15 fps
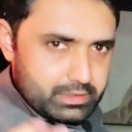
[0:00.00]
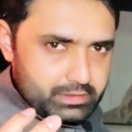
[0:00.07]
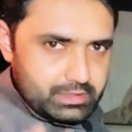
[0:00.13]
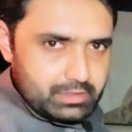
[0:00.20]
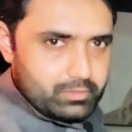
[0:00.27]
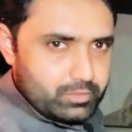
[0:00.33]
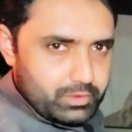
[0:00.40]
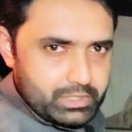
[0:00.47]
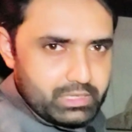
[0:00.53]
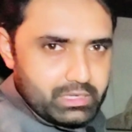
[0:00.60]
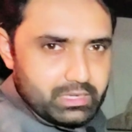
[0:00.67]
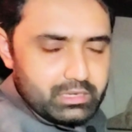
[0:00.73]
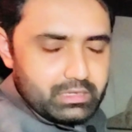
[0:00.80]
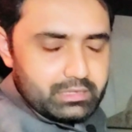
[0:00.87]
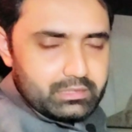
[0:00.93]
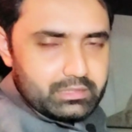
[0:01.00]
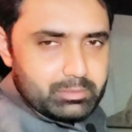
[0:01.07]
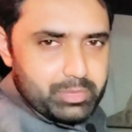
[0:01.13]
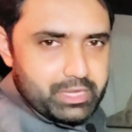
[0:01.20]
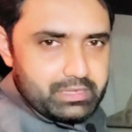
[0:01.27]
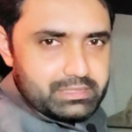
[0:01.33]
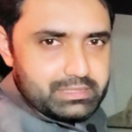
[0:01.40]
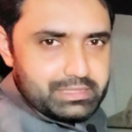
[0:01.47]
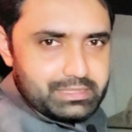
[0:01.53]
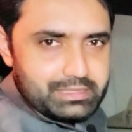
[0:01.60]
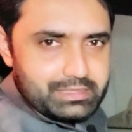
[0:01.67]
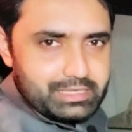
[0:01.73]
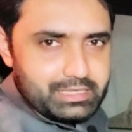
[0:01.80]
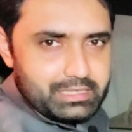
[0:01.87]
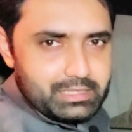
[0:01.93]
thing for the back
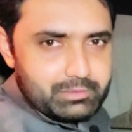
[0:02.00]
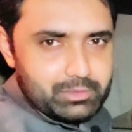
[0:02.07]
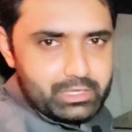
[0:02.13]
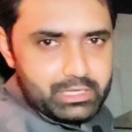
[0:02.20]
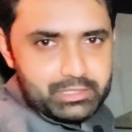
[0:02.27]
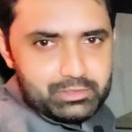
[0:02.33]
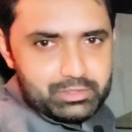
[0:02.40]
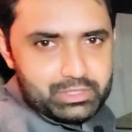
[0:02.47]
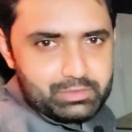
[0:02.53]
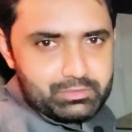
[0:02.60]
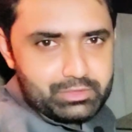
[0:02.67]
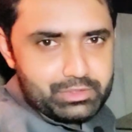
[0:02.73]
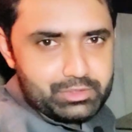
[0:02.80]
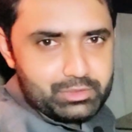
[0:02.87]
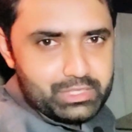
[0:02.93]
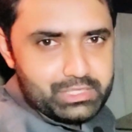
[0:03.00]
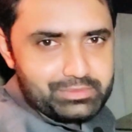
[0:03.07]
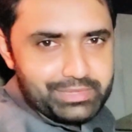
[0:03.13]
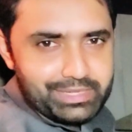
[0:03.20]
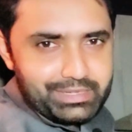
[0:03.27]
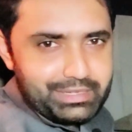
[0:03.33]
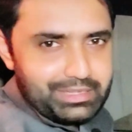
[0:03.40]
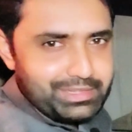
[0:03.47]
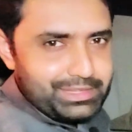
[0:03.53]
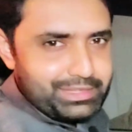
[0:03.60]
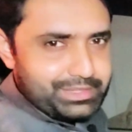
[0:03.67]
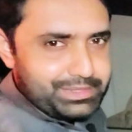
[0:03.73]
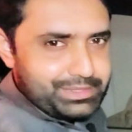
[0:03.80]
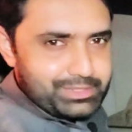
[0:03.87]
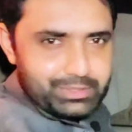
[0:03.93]
seat that I would like to share with you as well.
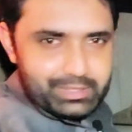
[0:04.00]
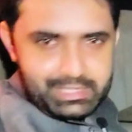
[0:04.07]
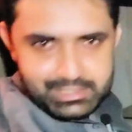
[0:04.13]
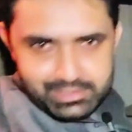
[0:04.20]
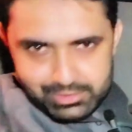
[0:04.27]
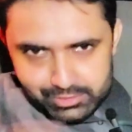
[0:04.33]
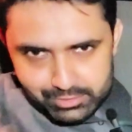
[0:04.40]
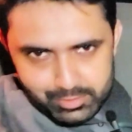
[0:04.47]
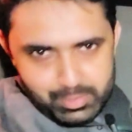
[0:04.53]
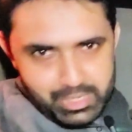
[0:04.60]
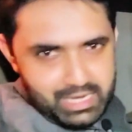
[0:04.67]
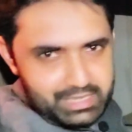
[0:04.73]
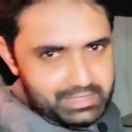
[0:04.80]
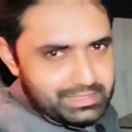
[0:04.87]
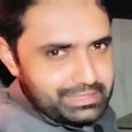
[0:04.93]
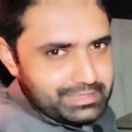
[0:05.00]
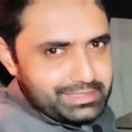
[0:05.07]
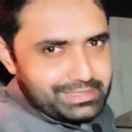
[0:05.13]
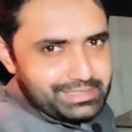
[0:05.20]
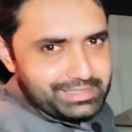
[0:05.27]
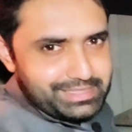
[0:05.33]
So let's go to the back seat and